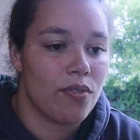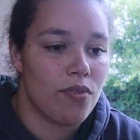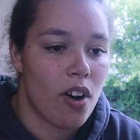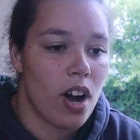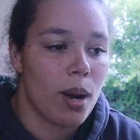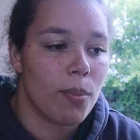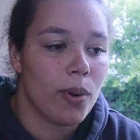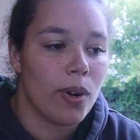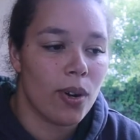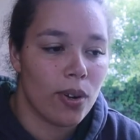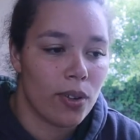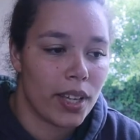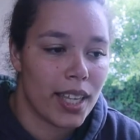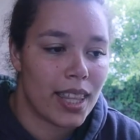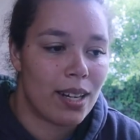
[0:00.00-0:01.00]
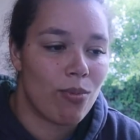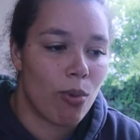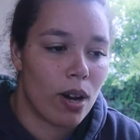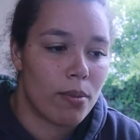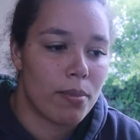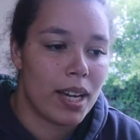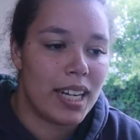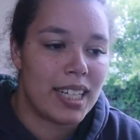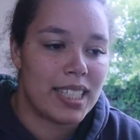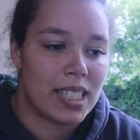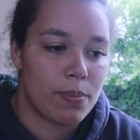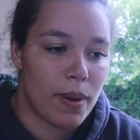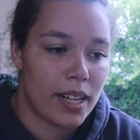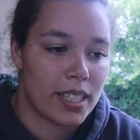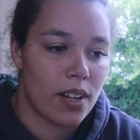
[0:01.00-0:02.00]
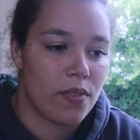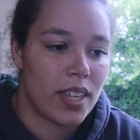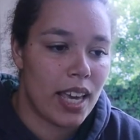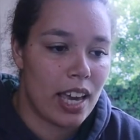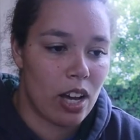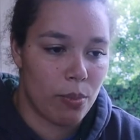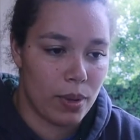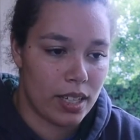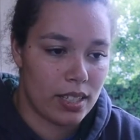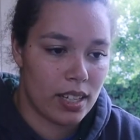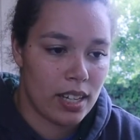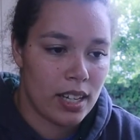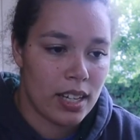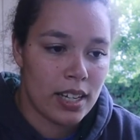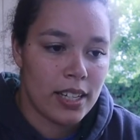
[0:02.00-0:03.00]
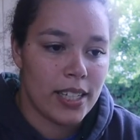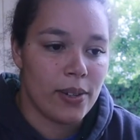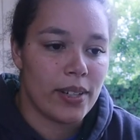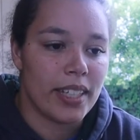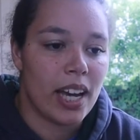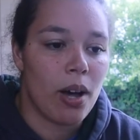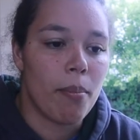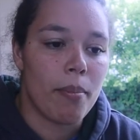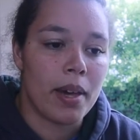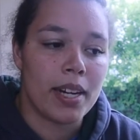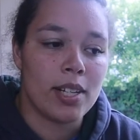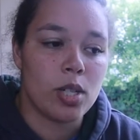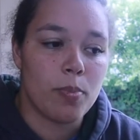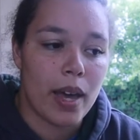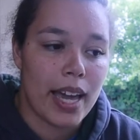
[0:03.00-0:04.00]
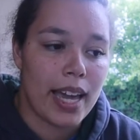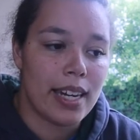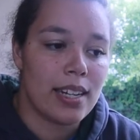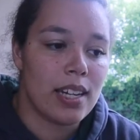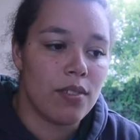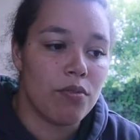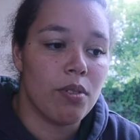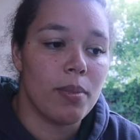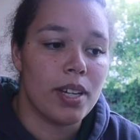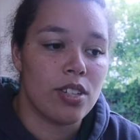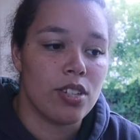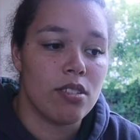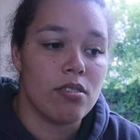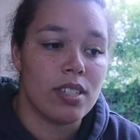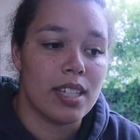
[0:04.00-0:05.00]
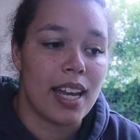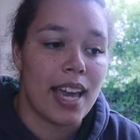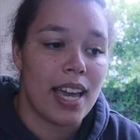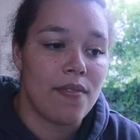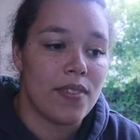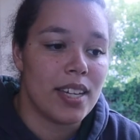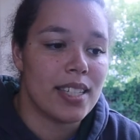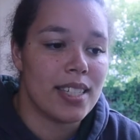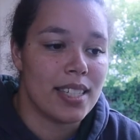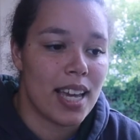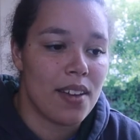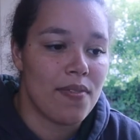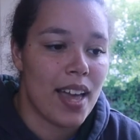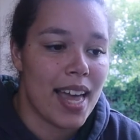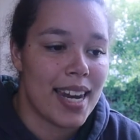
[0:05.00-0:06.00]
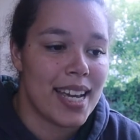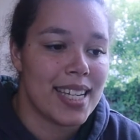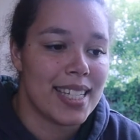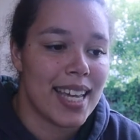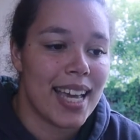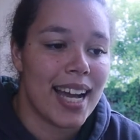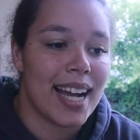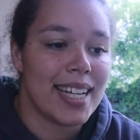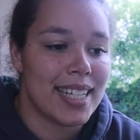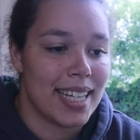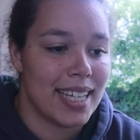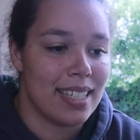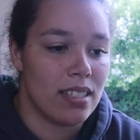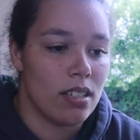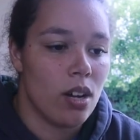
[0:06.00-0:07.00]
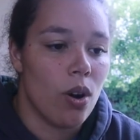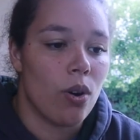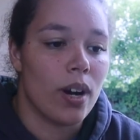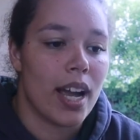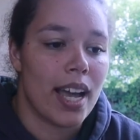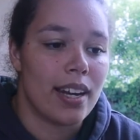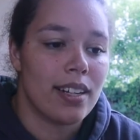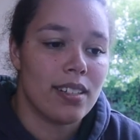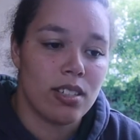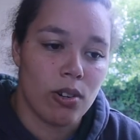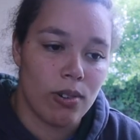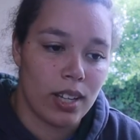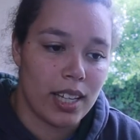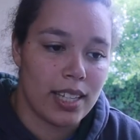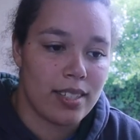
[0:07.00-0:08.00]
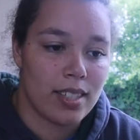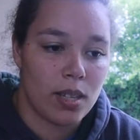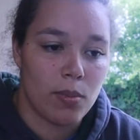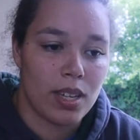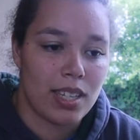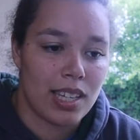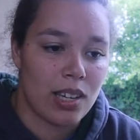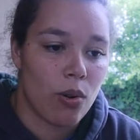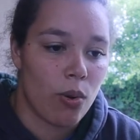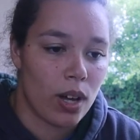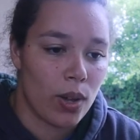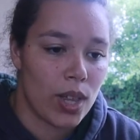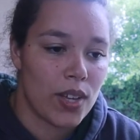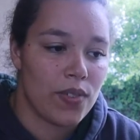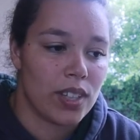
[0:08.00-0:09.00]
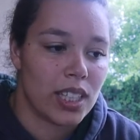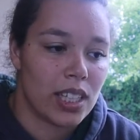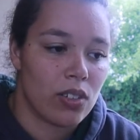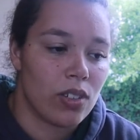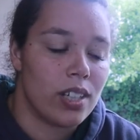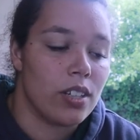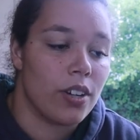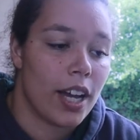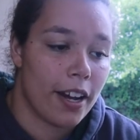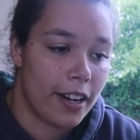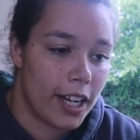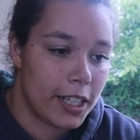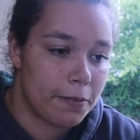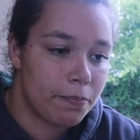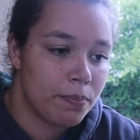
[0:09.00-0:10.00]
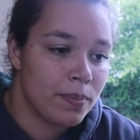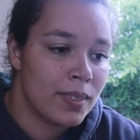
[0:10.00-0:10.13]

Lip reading: far more early than one might expect of the ailment. You can help manage pain and inflammation using avian-safe NSAIDs or anecdotally CBD oil if legal in your area.